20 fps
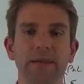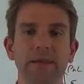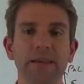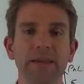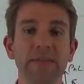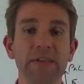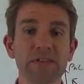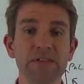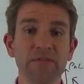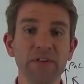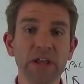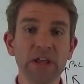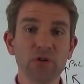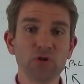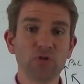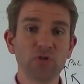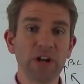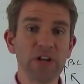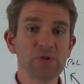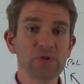In this video,
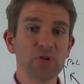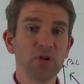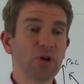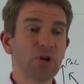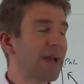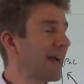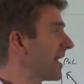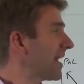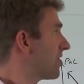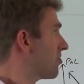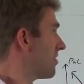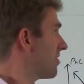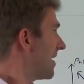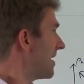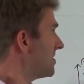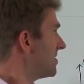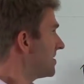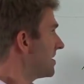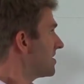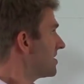traders are going to look at
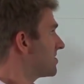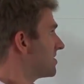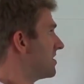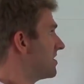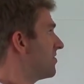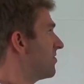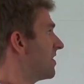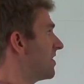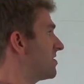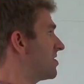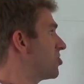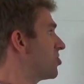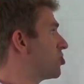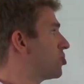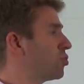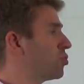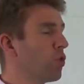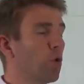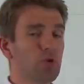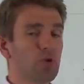creating a synthetic
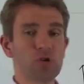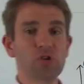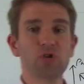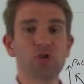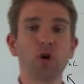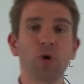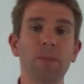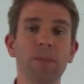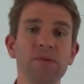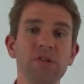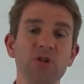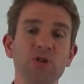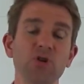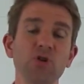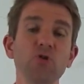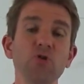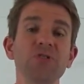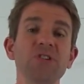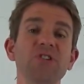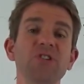short stop
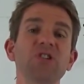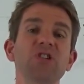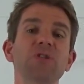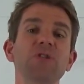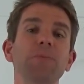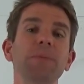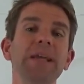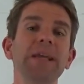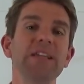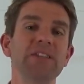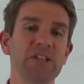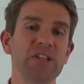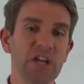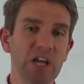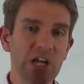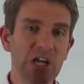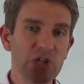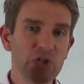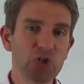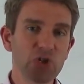position using split
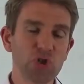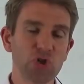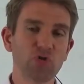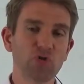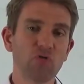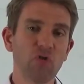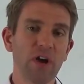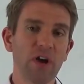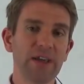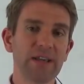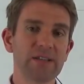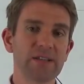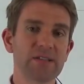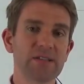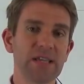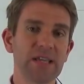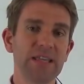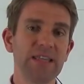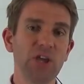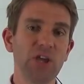
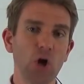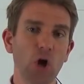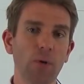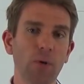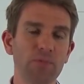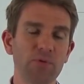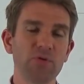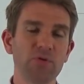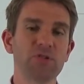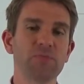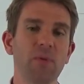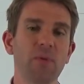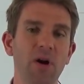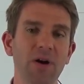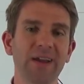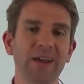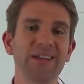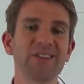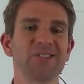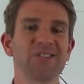strikes in the options
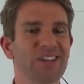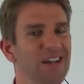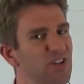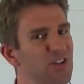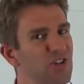market. Stay